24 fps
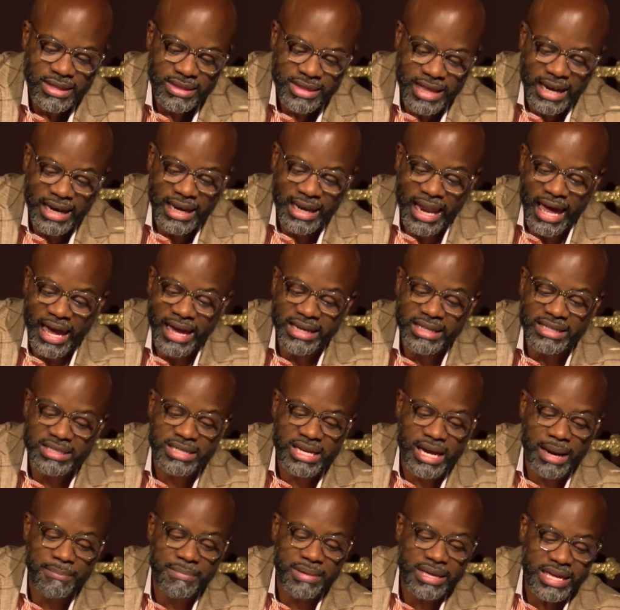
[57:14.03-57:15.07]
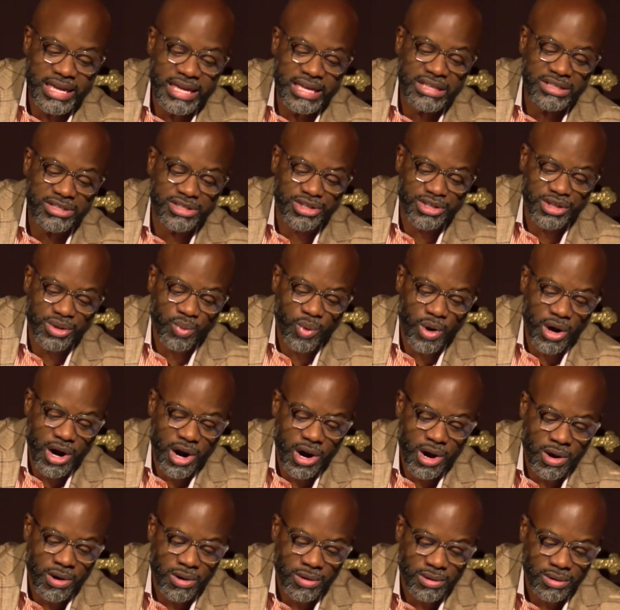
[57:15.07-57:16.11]
that light has come into the
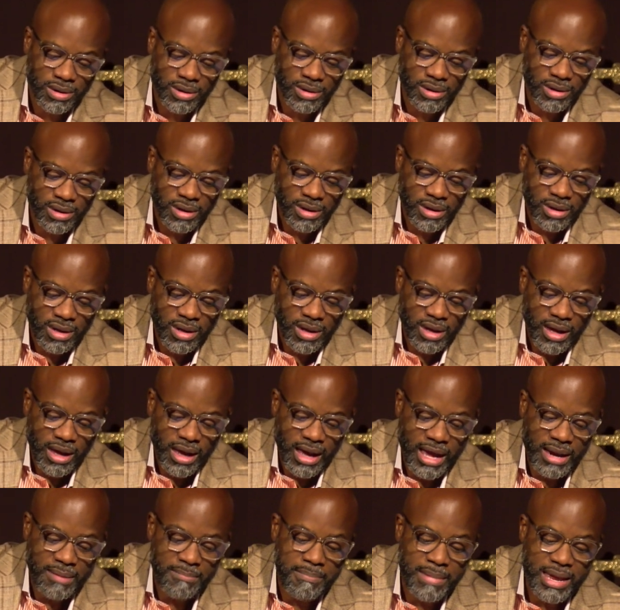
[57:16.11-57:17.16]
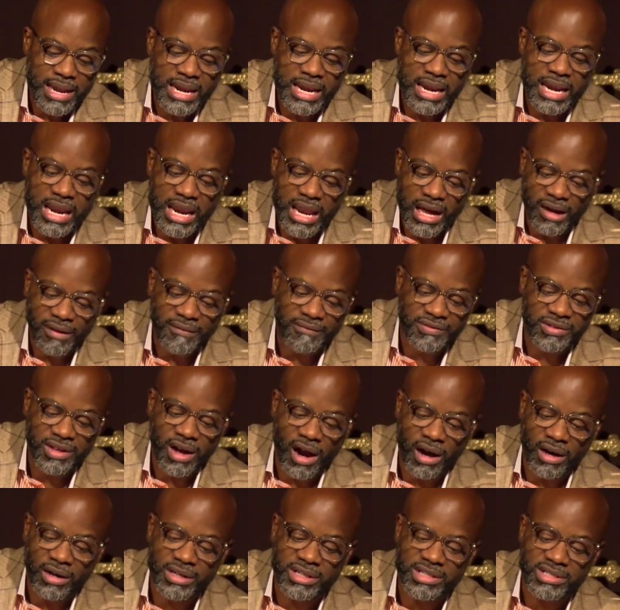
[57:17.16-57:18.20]
world, and men love
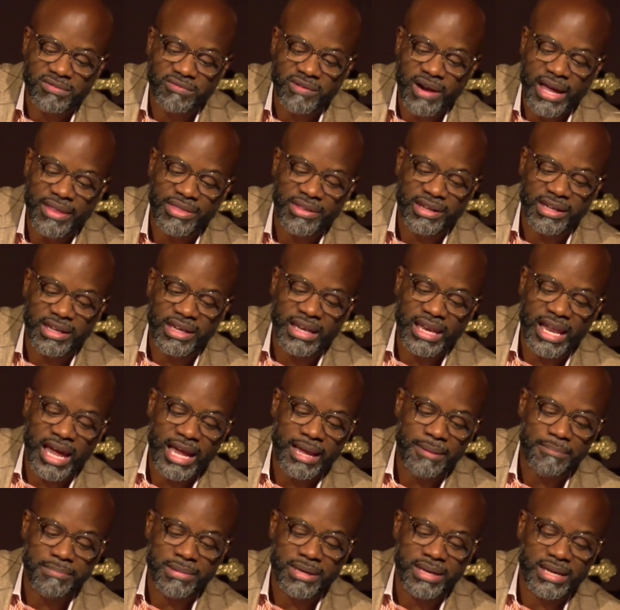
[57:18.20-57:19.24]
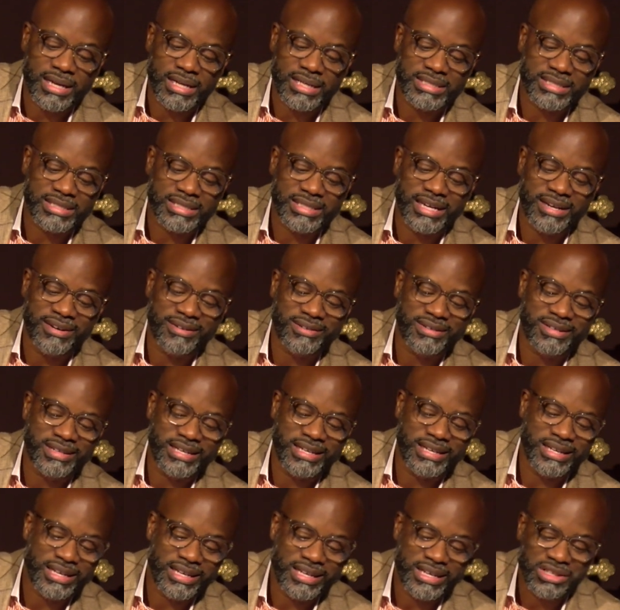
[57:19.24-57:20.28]
darkness rather than light because their
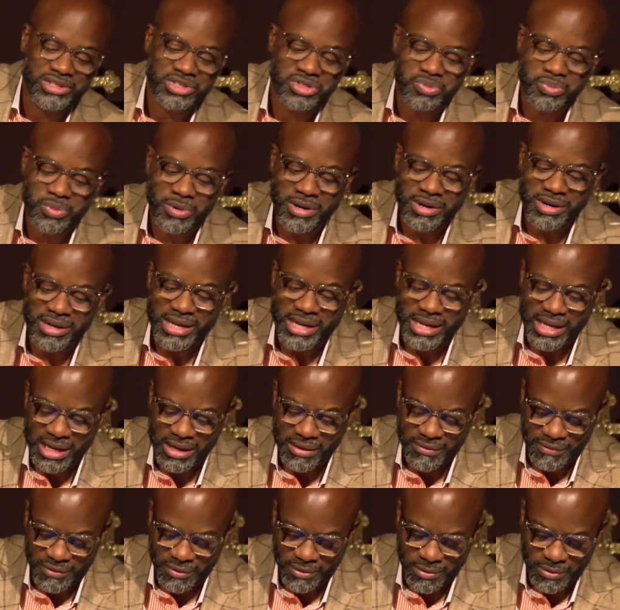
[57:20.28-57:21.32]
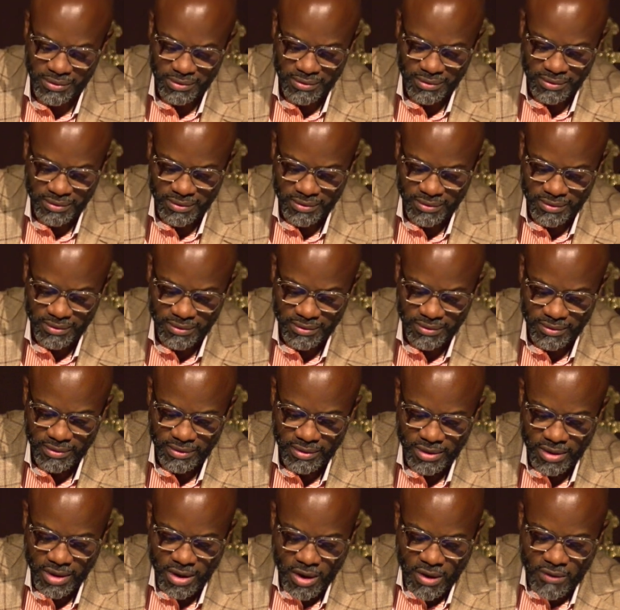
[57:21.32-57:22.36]
deeds were evil.
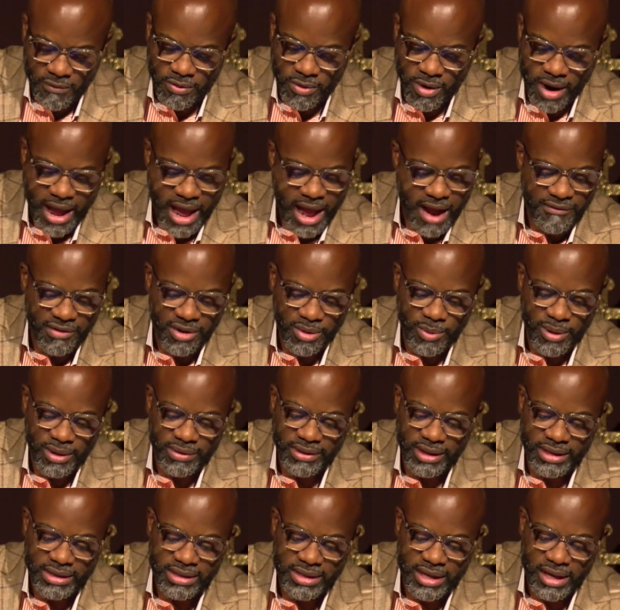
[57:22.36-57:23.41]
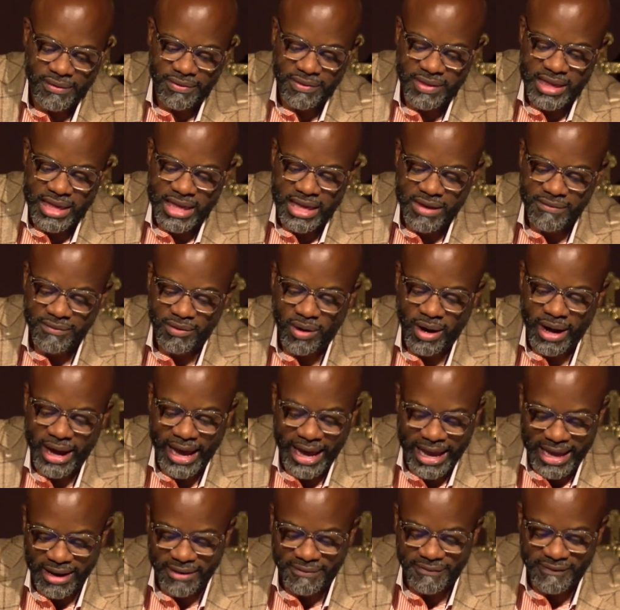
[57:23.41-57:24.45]
For everyone that doth evil
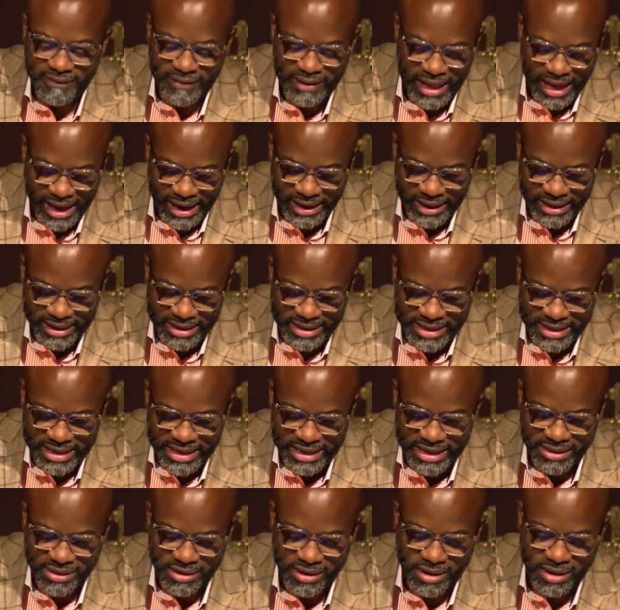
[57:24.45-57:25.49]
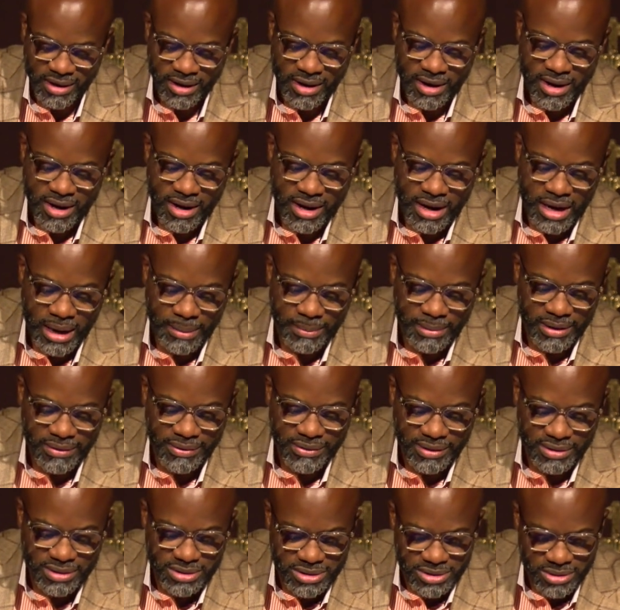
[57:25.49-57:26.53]
hateth light, neither
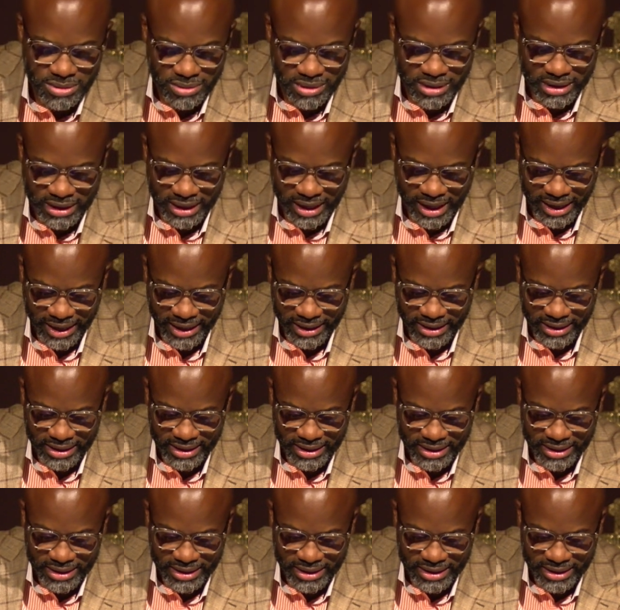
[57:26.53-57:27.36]
cometh to the light,